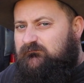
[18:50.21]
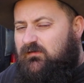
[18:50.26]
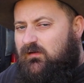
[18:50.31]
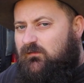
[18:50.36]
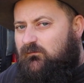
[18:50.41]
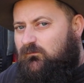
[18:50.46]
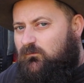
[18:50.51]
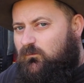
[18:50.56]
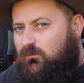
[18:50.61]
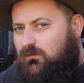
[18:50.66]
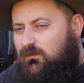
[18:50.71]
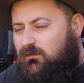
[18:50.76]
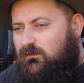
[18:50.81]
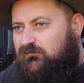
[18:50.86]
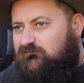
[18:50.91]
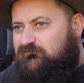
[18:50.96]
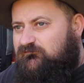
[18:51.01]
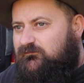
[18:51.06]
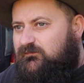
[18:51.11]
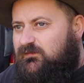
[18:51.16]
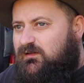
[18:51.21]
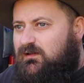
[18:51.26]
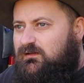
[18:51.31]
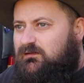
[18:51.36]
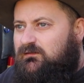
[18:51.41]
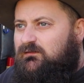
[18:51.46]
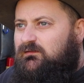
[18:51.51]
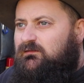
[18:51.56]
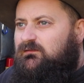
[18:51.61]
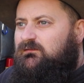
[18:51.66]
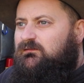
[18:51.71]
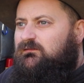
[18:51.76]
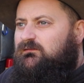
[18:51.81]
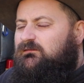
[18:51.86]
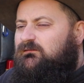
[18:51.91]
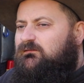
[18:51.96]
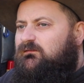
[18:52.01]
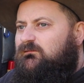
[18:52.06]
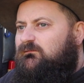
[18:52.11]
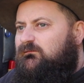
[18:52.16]
ran all the wiring for that,
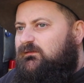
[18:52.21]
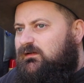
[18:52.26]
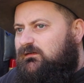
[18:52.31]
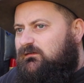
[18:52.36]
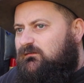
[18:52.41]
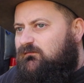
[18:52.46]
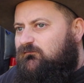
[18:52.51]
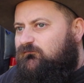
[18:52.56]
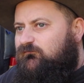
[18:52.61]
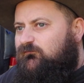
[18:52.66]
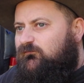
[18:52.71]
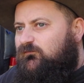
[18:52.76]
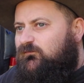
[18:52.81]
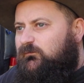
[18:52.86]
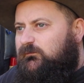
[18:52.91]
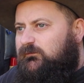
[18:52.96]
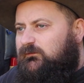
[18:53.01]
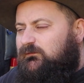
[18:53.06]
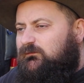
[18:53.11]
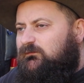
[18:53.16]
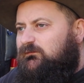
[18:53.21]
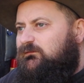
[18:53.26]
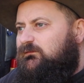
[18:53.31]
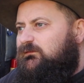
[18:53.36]
got all that going for me.